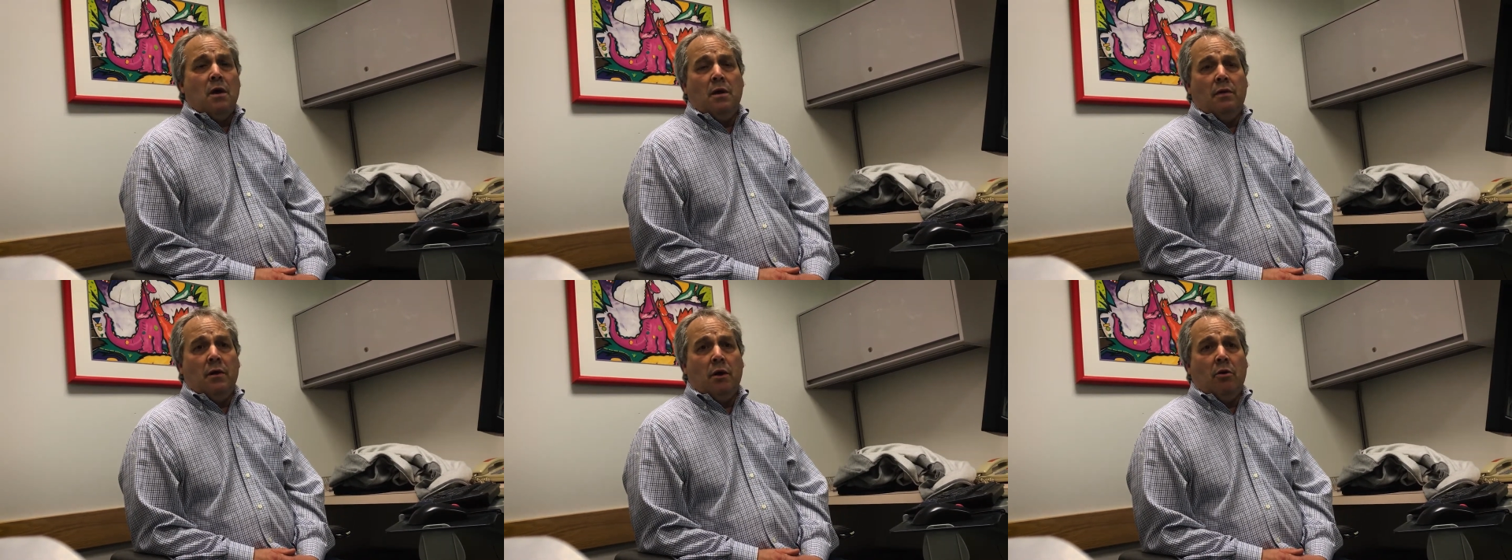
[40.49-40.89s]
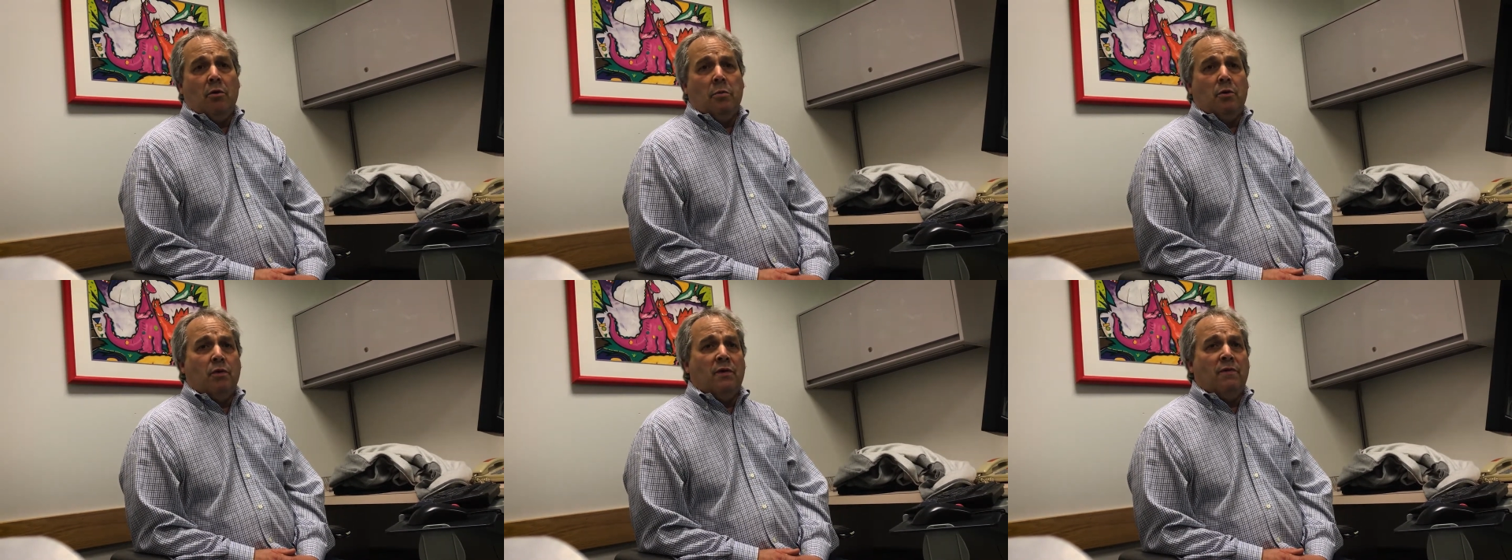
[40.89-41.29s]
in the
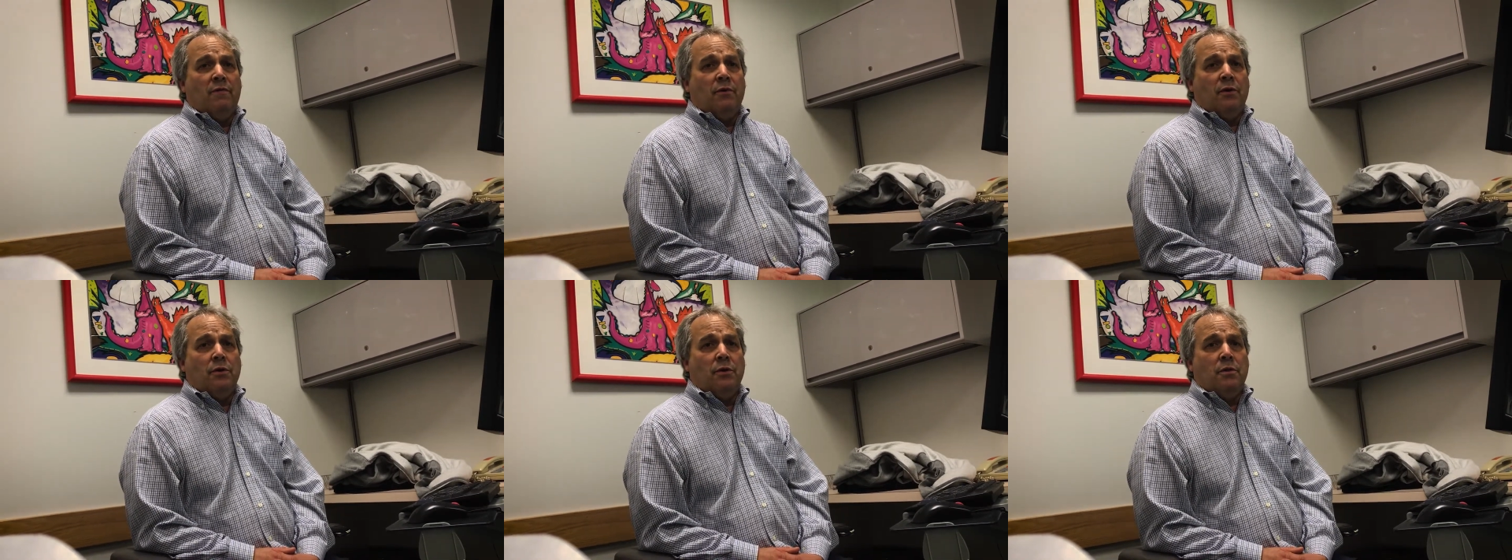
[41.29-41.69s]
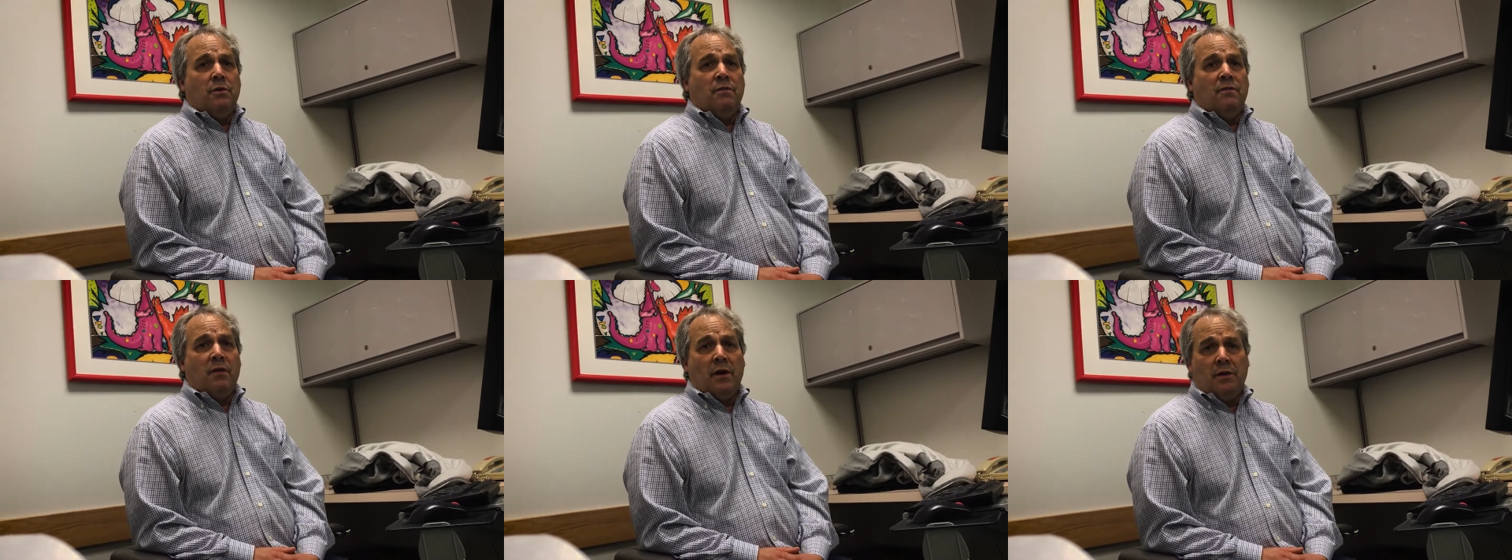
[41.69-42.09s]
area between
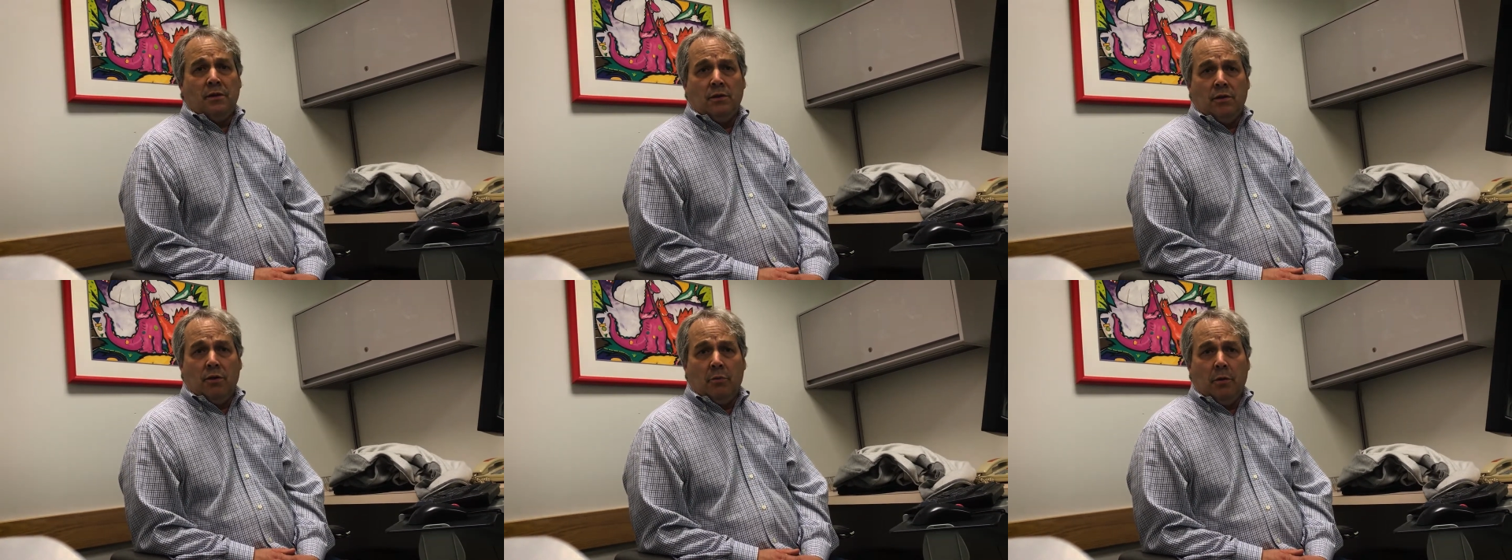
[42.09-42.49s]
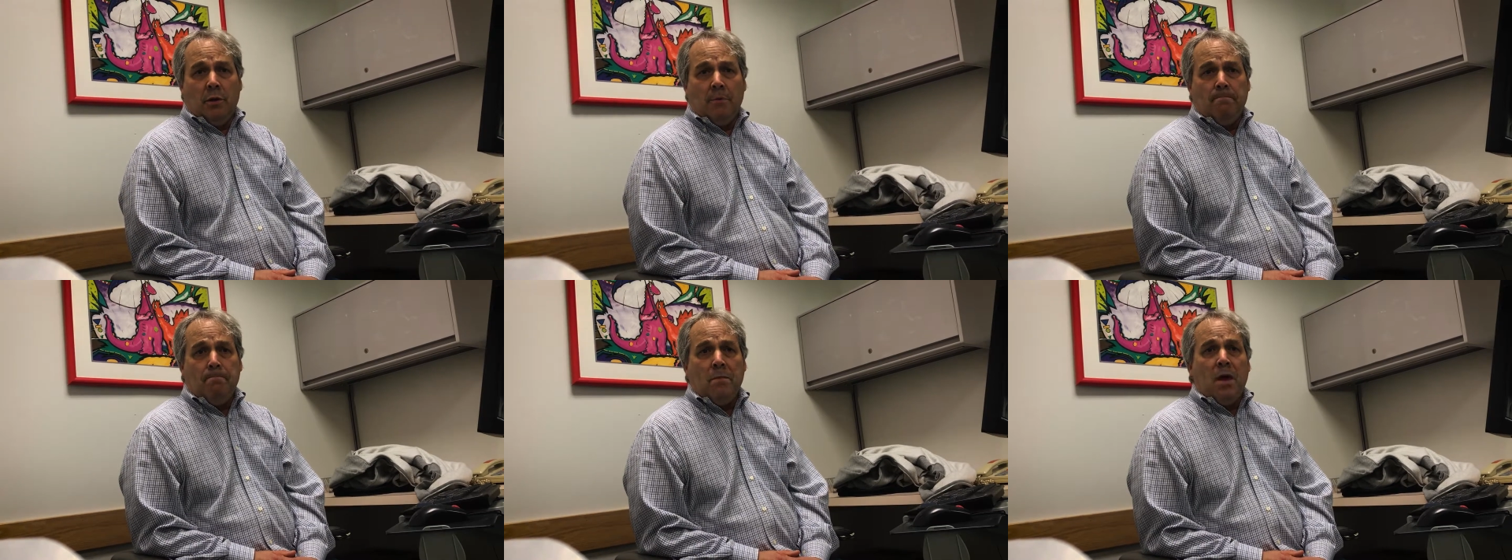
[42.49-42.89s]
France and
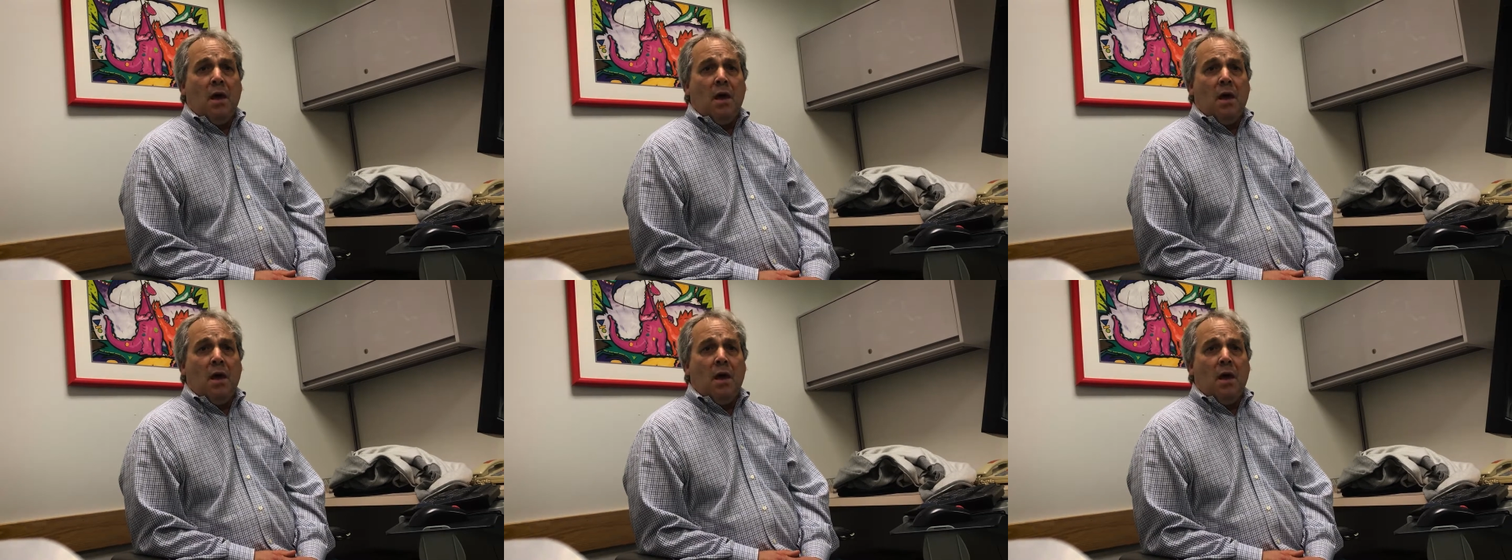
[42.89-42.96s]
Germany.